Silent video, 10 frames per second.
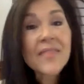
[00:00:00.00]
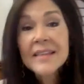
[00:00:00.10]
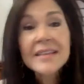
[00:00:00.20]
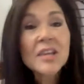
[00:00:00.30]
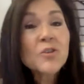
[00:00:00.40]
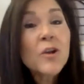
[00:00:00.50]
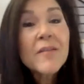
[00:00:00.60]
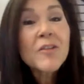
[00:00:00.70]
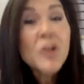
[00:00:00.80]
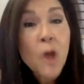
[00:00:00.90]
Things that you don't
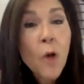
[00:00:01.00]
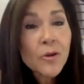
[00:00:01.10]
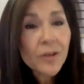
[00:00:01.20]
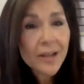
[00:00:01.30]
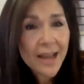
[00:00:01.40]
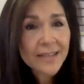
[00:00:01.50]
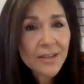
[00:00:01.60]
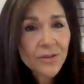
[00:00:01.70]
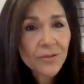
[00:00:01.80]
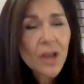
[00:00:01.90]
even know you're
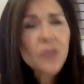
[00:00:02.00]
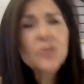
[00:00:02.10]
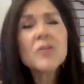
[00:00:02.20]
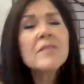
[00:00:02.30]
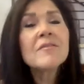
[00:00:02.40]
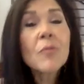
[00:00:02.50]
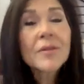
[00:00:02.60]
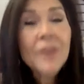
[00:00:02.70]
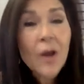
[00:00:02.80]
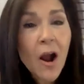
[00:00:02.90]
connecting to. You don't even know
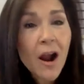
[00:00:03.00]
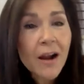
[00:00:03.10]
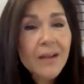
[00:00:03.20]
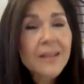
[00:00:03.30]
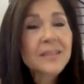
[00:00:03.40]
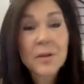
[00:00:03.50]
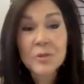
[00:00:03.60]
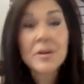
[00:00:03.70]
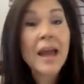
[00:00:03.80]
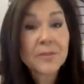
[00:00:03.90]
what they are,
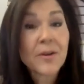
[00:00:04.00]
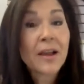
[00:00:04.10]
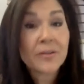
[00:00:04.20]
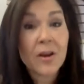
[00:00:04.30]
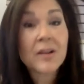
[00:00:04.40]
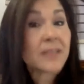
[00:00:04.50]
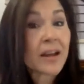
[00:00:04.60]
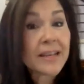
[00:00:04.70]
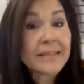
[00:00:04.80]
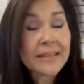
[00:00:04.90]
especially in abstract art. It's
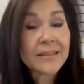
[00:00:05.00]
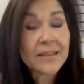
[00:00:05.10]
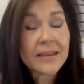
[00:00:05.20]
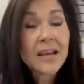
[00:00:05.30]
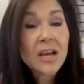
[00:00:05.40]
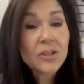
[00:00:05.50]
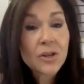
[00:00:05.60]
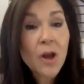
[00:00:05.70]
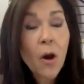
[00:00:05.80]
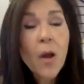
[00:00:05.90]
not easy to,
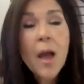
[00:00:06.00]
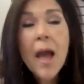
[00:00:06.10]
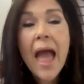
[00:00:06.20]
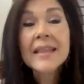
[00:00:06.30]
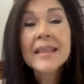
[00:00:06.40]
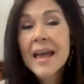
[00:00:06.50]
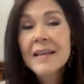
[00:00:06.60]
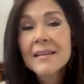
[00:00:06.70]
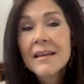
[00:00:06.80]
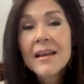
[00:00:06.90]
to know. And
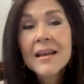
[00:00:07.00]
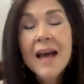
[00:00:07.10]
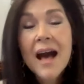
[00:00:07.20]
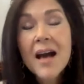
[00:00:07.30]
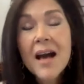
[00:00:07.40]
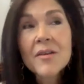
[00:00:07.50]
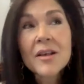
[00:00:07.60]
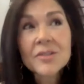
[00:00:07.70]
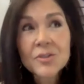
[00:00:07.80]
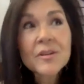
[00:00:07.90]
yet, uh,
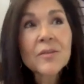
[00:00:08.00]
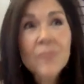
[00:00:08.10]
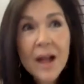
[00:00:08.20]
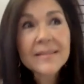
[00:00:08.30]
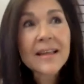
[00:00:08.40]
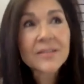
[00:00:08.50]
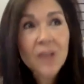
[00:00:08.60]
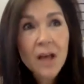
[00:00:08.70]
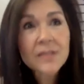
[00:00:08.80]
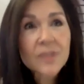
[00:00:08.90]
a student at Rice that
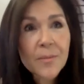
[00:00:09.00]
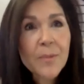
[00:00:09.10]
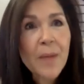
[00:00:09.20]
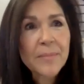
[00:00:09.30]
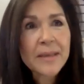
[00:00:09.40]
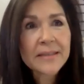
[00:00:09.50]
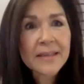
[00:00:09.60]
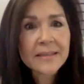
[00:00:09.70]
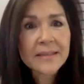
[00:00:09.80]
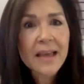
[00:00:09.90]
saw some of my
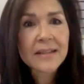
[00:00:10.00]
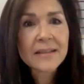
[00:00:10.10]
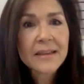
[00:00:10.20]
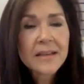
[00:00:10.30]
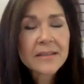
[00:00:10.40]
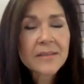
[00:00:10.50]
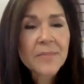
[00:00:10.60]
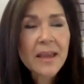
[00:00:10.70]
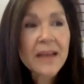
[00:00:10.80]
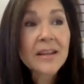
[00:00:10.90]
pieces said, to
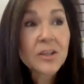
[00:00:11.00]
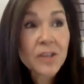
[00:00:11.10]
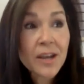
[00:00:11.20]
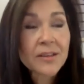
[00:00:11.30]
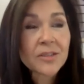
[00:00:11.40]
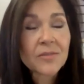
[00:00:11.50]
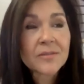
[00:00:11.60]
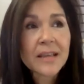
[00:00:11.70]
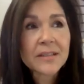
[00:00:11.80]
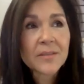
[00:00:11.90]
me, an engineering
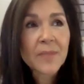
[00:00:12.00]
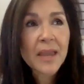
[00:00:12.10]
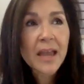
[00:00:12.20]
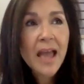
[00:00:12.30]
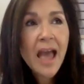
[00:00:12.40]
student said to me,